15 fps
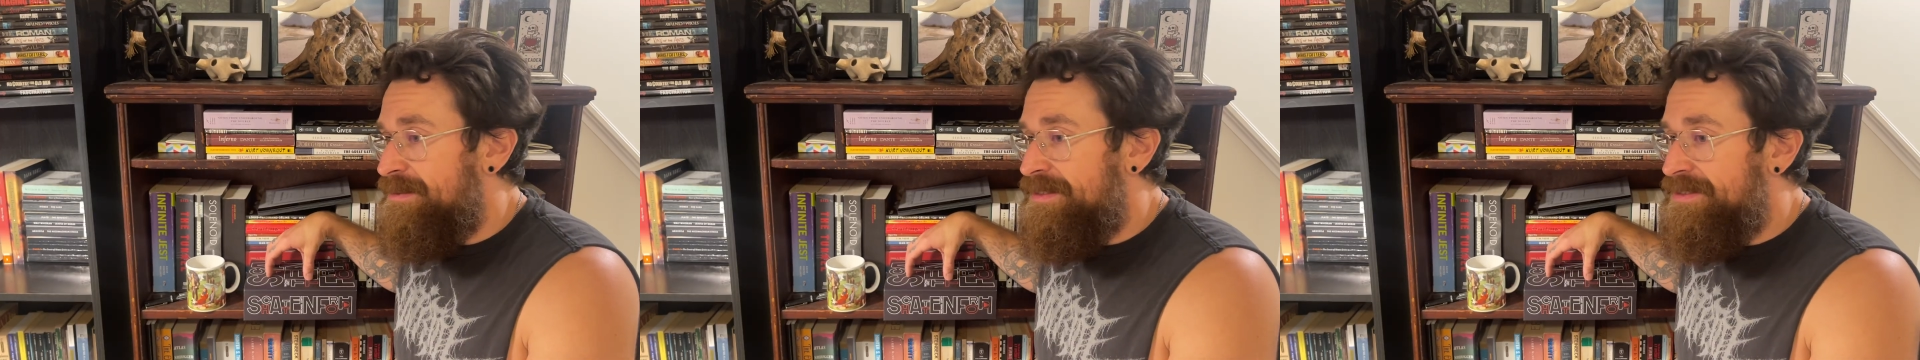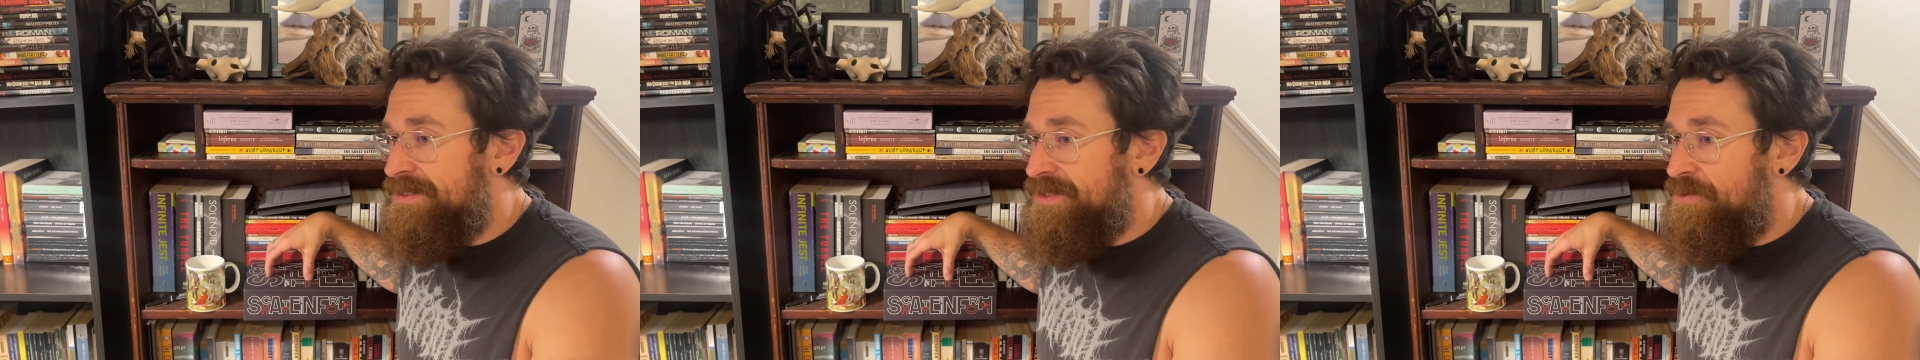
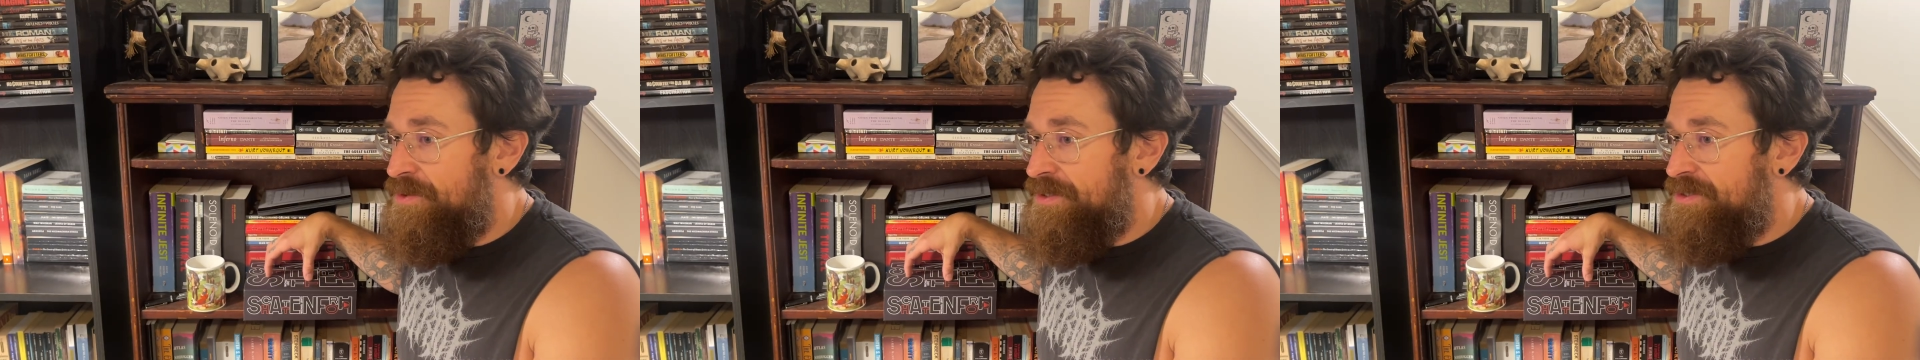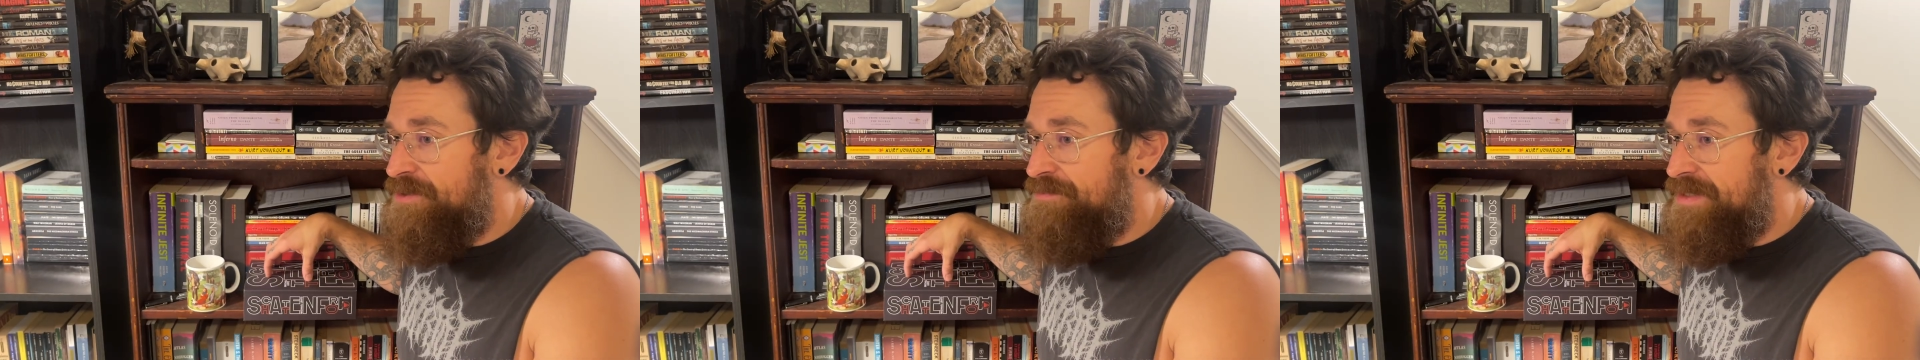this is
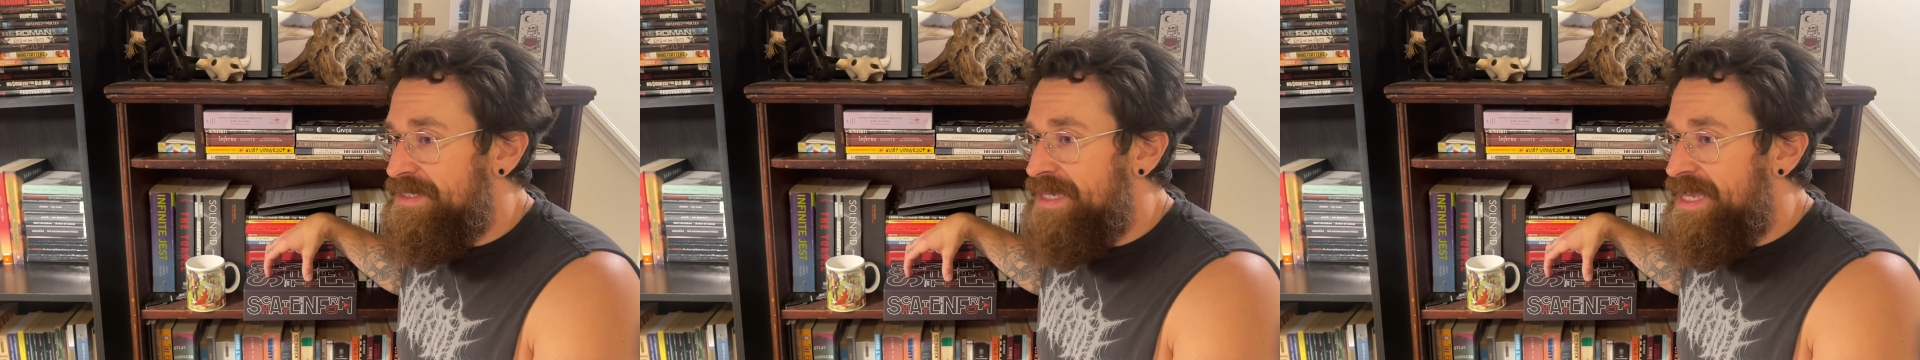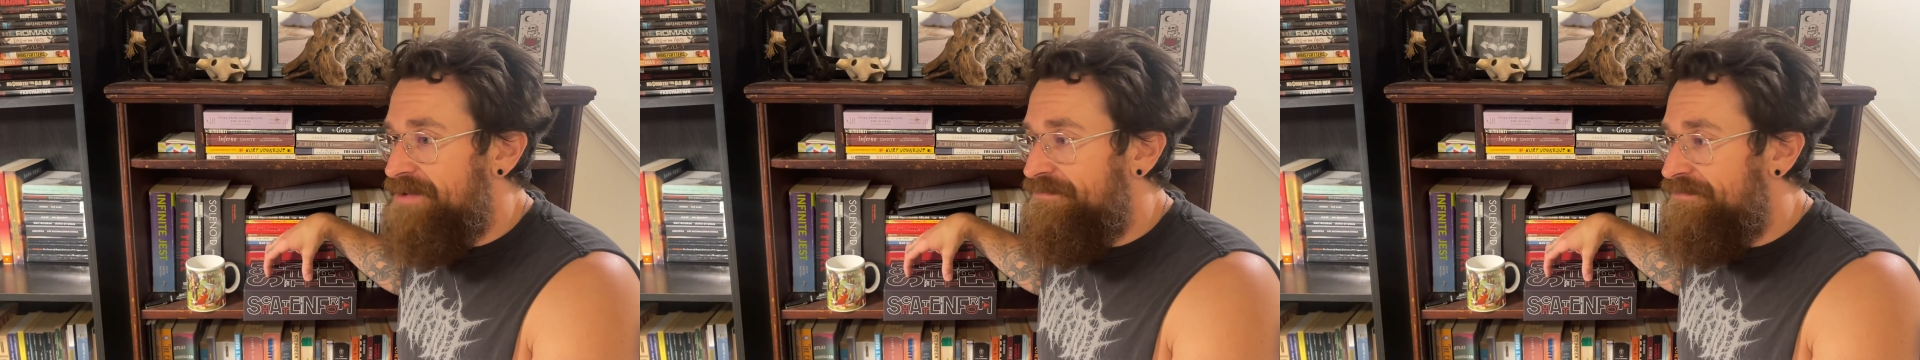going to
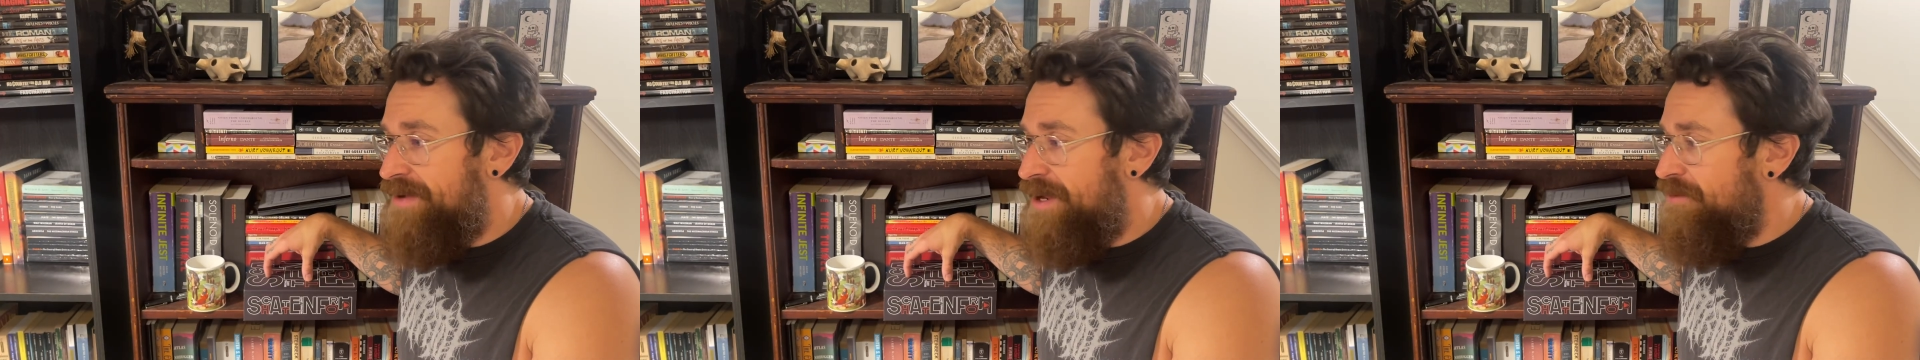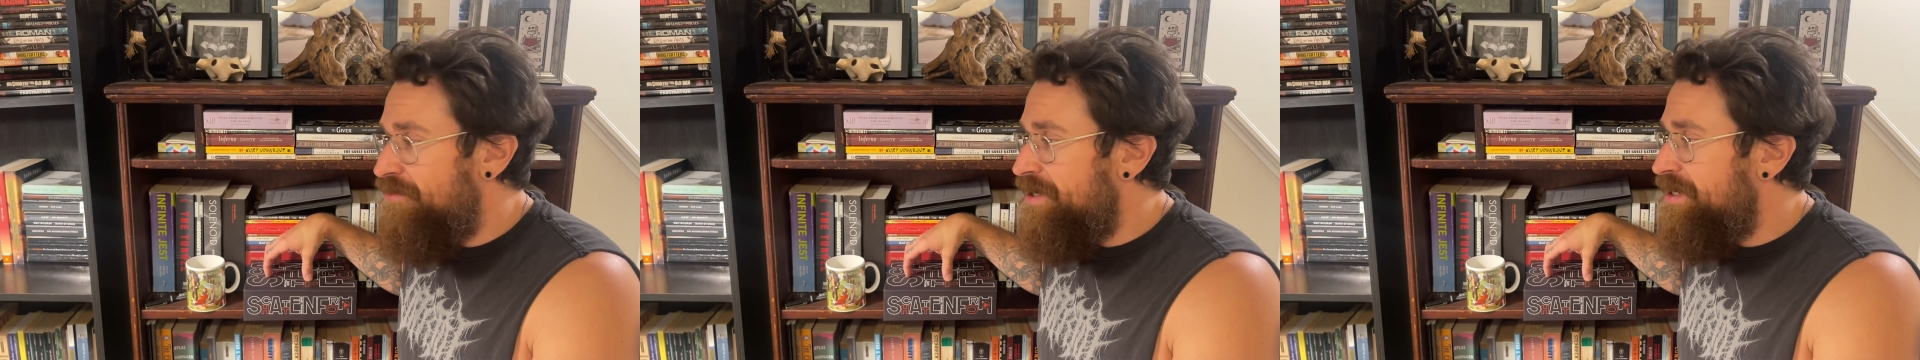be a
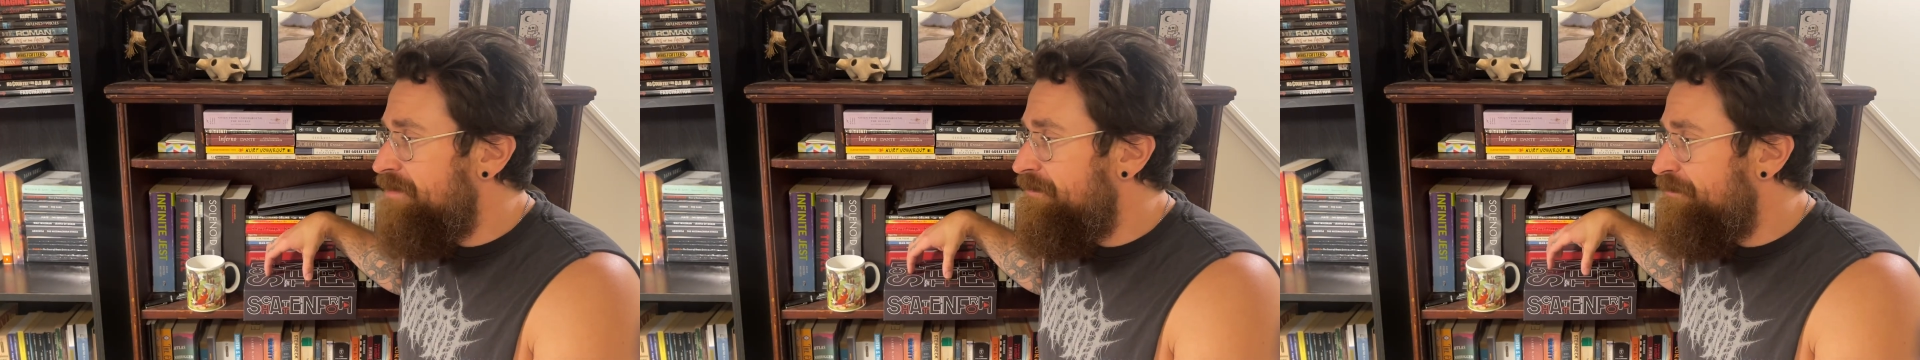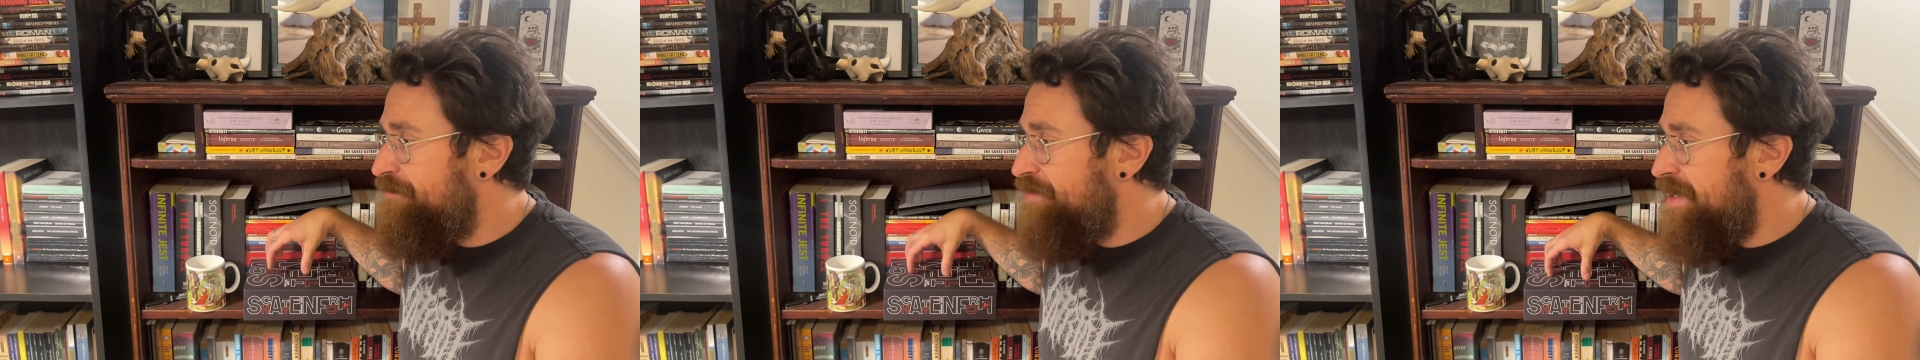very
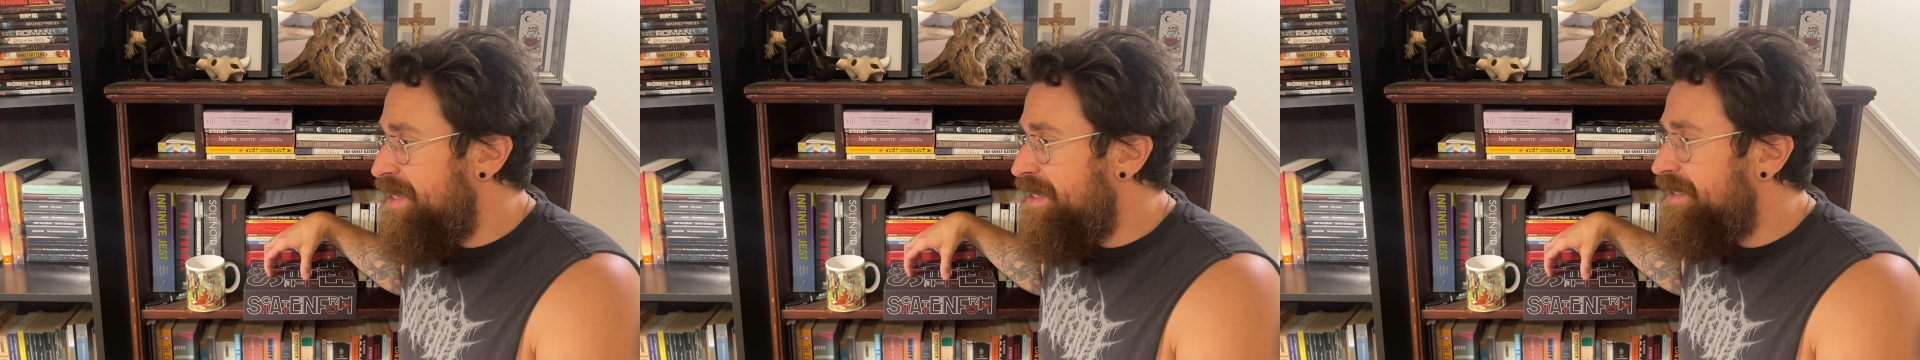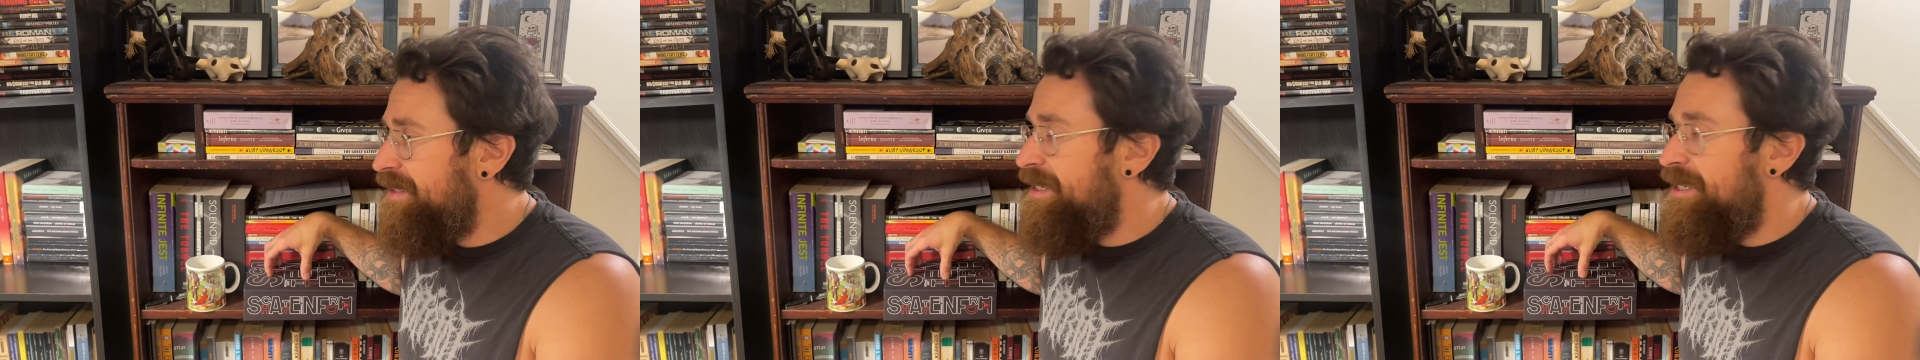
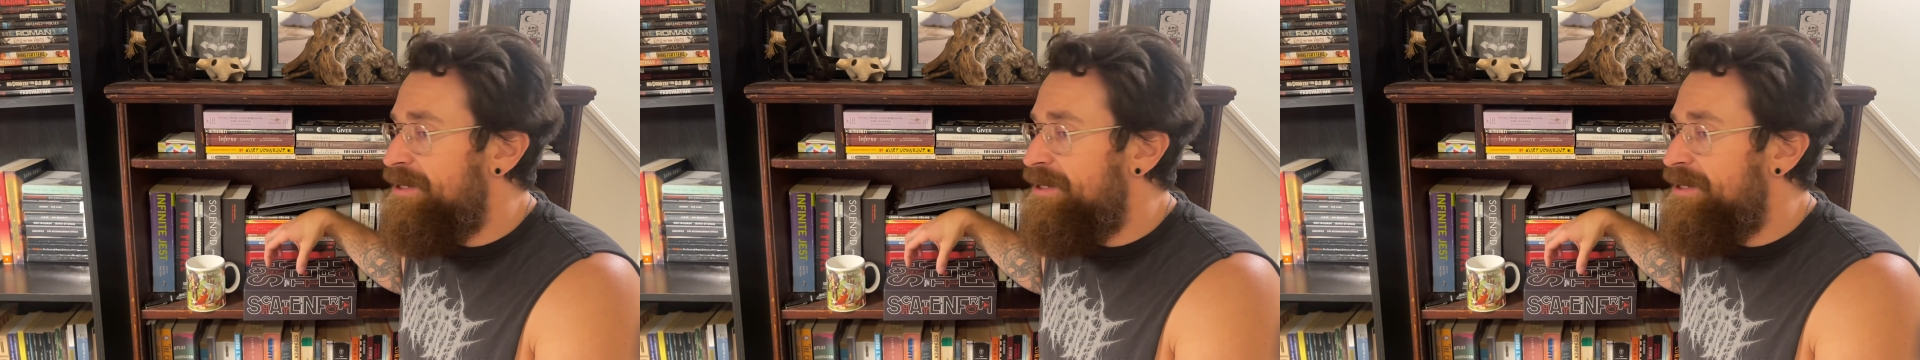big